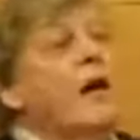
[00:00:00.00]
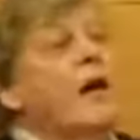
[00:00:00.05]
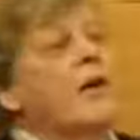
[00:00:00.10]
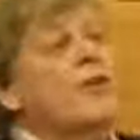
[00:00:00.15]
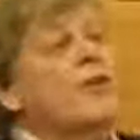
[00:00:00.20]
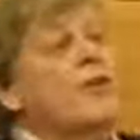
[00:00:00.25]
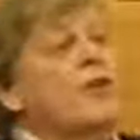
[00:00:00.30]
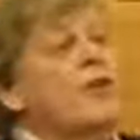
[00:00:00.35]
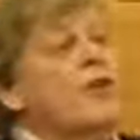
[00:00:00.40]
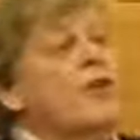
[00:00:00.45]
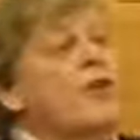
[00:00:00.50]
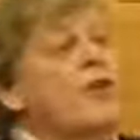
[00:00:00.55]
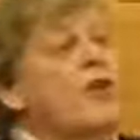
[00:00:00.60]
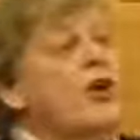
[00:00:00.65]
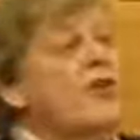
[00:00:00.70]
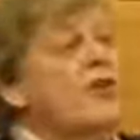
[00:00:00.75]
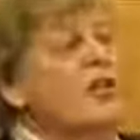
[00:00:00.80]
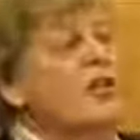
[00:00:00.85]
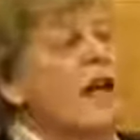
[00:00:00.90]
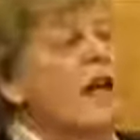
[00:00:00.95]
Hart, you're
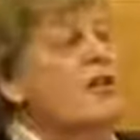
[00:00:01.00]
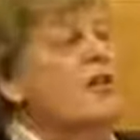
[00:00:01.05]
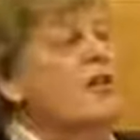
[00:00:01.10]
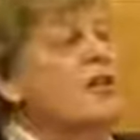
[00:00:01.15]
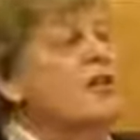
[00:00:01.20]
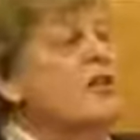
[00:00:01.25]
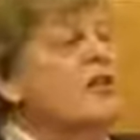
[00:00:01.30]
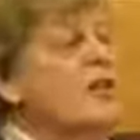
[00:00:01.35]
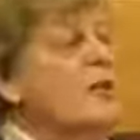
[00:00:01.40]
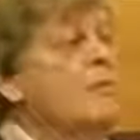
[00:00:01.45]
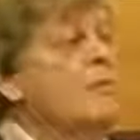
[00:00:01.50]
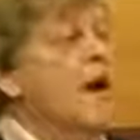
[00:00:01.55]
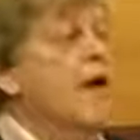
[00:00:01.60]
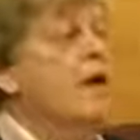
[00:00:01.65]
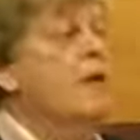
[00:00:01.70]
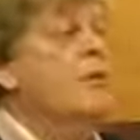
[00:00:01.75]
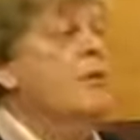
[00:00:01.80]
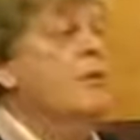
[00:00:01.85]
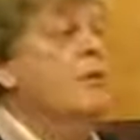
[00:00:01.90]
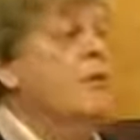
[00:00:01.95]
not an
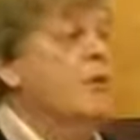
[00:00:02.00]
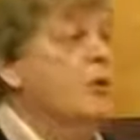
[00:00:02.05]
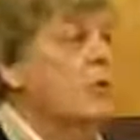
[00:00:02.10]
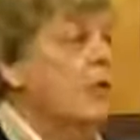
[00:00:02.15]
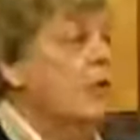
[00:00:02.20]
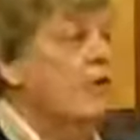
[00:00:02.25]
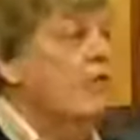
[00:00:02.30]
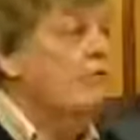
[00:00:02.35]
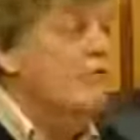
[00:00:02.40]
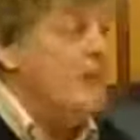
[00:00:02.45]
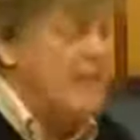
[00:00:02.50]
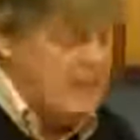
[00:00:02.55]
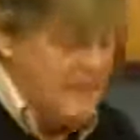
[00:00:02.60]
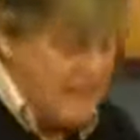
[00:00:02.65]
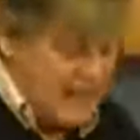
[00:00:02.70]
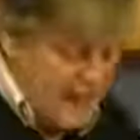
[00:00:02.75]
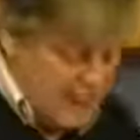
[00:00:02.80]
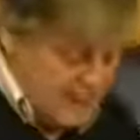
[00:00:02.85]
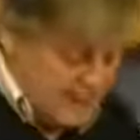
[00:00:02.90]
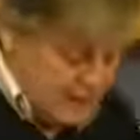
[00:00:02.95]
anti-Semite, but you are
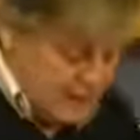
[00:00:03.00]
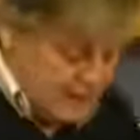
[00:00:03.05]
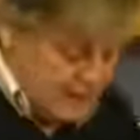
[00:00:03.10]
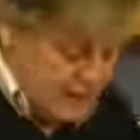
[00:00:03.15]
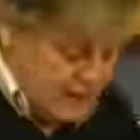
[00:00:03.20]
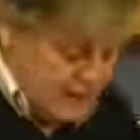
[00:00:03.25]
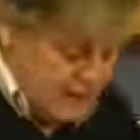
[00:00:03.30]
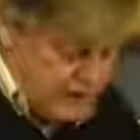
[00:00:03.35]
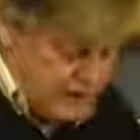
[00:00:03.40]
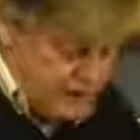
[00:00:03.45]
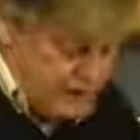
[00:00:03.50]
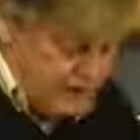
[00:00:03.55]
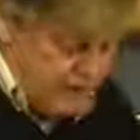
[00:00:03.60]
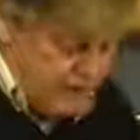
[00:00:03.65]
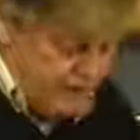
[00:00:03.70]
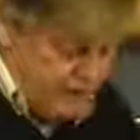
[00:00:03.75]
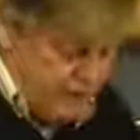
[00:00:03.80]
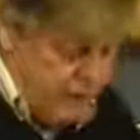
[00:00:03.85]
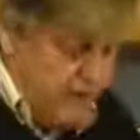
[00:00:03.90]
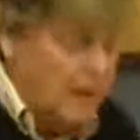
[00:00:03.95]
feeding
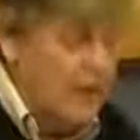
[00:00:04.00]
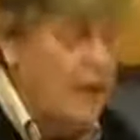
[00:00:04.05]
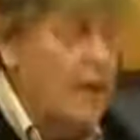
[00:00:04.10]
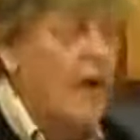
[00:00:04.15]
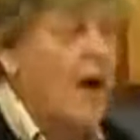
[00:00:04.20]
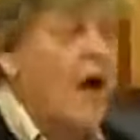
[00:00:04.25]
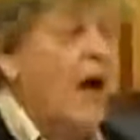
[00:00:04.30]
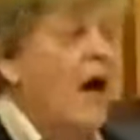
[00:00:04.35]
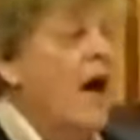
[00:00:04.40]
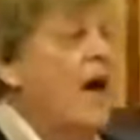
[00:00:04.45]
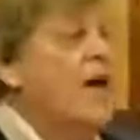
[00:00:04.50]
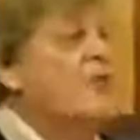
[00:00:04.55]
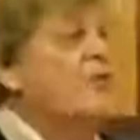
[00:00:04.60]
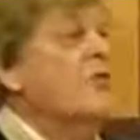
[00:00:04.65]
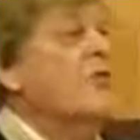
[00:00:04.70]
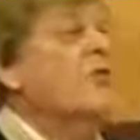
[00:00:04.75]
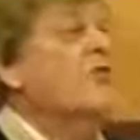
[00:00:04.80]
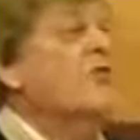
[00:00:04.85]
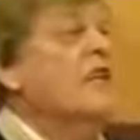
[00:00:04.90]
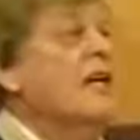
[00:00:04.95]
anti-Semitism, I
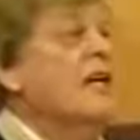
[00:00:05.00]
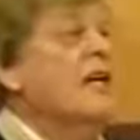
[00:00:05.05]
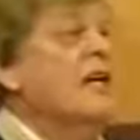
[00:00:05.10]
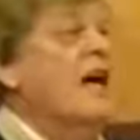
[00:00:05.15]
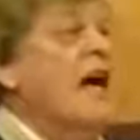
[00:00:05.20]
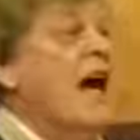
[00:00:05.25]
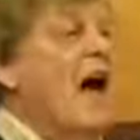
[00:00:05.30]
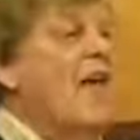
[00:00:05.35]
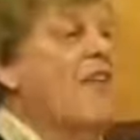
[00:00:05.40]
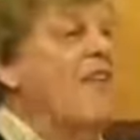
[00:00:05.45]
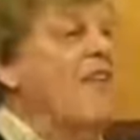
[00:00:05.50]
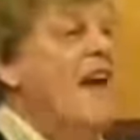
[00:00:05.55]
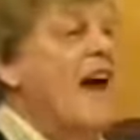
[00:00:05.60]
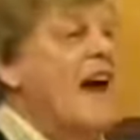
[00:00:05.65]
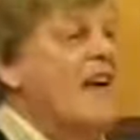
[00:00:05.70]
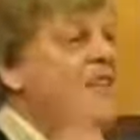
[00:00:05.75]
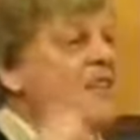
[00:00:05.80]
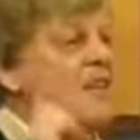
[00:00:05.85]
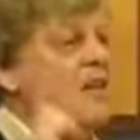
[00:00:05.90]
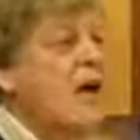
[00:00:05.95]
shall say,
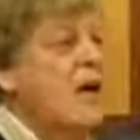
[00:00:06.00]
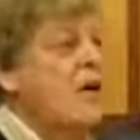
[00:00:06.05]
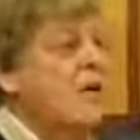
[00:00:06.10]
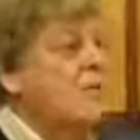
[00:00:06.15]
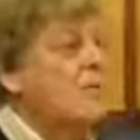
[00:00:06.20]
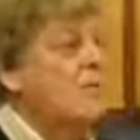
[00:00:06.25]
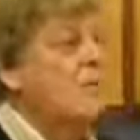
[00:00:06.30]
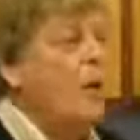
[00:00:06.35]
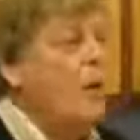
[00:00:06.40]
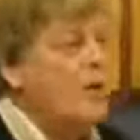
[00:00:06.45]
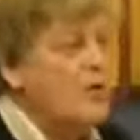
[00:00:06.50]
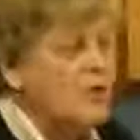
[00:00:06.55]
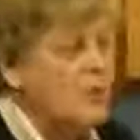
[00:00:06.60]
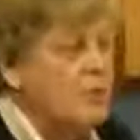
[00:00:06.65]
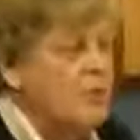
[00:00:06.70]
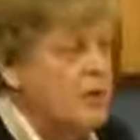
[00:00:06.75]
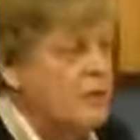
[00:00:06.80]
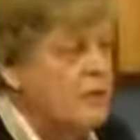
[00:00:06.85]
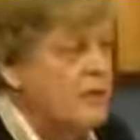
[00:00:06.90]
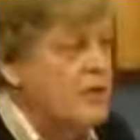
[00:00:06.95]
that can't
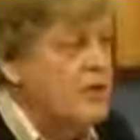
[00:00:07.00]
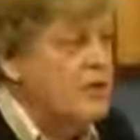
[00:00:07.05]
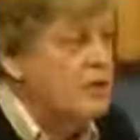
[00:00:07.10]
possibly be